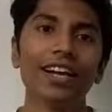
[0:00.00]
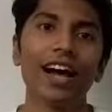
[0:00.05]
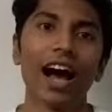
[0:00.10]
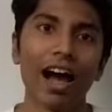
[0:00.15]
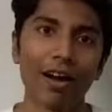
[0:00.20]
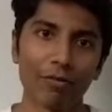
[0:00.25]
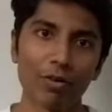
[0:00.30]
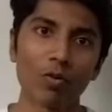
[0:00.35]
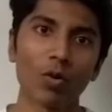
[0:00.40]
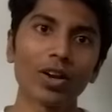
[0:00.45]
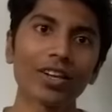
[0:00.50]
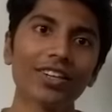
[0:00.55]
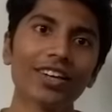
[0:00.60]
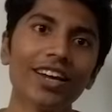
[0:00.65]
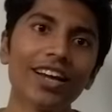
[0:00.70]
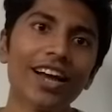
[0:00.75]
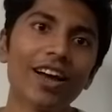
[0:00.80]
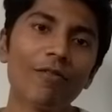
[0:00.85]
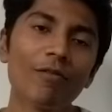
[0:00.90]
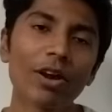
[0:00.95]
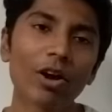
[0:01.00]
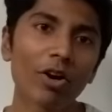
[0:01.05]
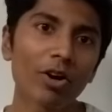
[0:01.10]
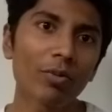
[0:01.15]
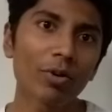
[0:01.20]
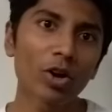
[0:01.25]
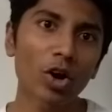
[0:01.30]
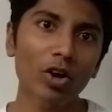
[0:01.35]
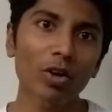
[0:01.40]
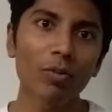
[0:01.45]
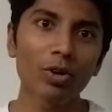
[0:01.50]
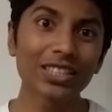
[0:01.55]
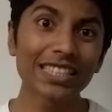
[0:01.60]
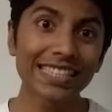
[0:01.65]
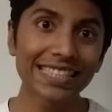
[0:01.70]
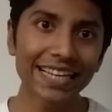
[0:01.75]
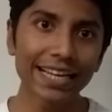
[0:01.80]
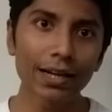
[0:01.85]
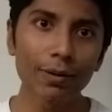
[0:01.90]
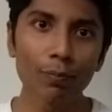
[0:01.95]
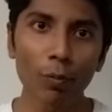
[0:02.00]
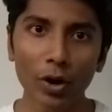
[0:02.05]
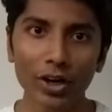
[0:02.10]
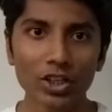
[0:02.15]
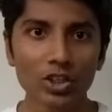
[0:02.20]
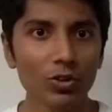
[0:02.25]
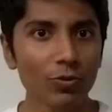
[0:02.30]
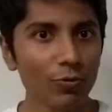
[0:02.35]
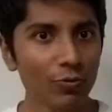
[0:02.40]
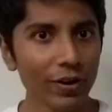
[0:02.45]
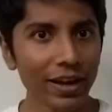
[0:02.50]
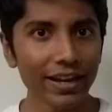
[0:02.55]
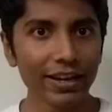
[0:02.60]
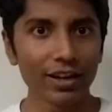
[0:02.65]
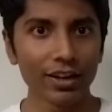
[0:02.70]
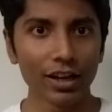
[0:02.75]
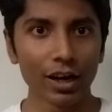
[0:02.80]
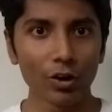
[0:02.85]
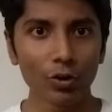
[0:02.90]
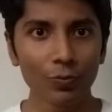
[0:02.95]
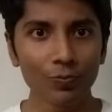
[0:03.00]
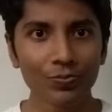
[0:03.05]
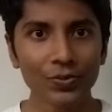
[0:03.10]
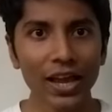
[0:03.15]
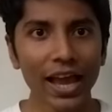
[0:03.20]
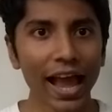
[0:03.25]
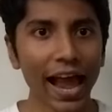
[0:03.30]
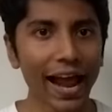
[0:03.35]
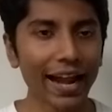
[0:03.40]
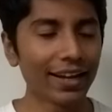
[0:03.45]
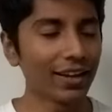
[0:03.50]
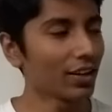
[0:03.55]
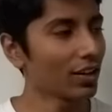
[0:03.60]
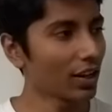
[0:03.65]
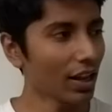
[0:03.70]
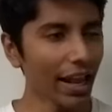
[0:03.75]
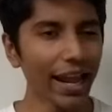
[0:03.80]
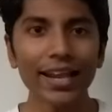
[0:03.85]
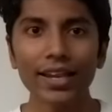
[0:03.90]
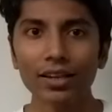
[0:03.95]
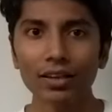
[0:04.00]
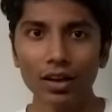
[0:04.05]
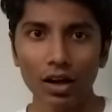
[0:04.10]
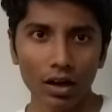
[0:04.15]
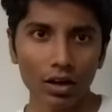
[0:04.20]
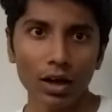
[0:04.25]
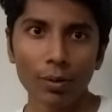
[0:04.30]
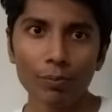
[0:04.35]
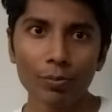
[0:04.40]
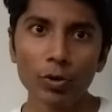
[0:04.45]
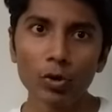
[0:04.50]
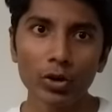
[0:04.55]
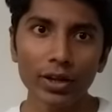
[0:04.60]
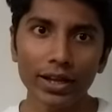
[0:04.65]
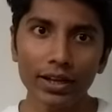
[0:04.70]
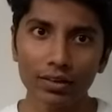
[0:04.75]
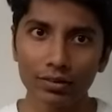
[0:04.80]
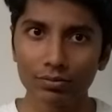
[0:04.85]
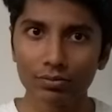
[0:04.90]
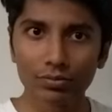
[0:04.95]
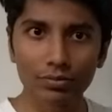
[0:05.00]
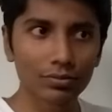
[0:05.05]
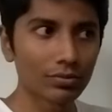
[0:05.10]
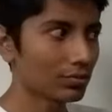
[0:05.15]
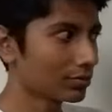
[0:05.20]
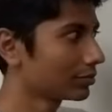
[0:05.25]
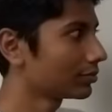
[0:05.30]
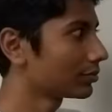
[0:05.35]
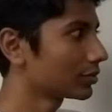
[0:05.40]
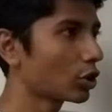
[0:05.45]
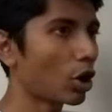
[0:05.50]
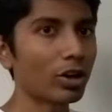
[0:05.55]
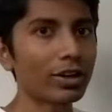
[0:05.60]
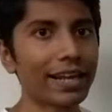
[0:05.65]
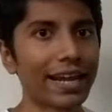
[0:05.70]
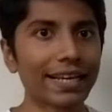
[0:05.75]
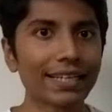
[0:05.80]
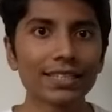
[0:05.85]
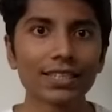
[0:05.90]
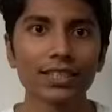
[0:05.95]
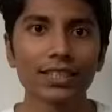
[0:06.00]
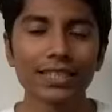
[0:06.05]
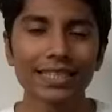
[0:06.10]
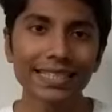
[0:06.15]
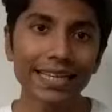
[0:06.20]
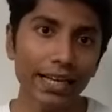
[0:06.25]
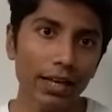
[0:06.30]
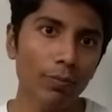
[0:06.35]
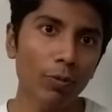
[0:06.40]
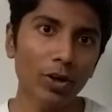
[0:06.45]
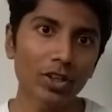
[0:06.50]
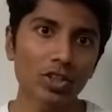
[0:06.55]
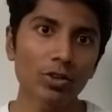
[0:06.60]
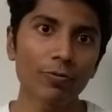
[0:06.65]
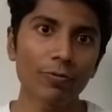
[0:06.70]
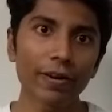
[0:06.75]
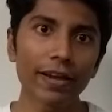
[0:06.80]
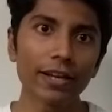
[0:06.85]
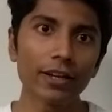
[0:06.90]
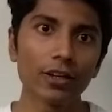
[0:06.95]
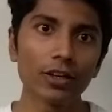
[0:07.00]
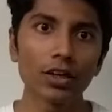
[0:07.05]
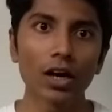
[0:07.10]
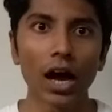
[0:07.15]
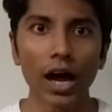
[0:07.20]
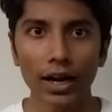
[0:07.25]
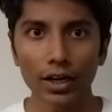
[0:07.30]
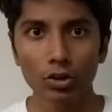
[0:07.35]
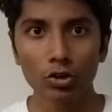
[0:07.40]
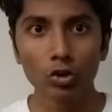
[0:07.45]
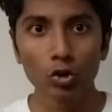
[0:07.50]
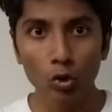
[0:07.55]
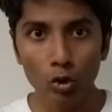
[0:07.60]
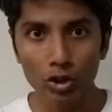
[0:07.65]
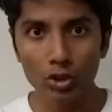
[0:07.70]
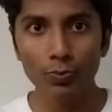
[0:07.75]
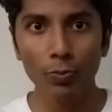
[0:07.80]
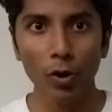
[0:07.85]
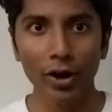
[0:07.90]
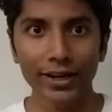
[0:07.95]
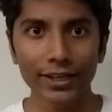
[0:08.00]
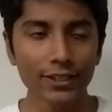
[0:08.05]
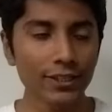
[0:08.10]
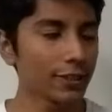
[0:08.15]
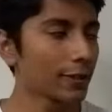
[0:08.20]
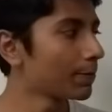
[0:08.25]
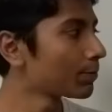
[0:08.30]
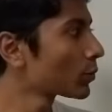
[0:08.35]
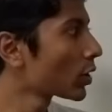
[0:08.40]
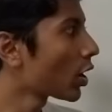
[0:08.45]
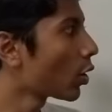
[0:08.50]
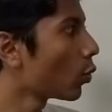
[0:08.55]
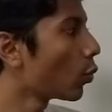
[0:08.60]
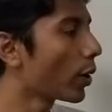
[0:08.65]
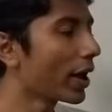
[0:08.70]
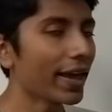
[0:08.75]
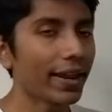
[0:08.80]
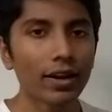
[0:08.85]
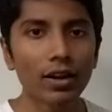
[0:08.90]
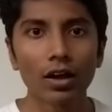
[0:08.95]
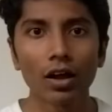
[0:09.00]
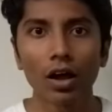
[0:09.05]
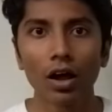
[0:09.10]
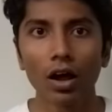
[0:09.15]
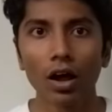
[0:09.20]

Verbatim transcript: Hi everyone, we are going to be talking about single points of failure now, and in a computing context, single points of failure are those points where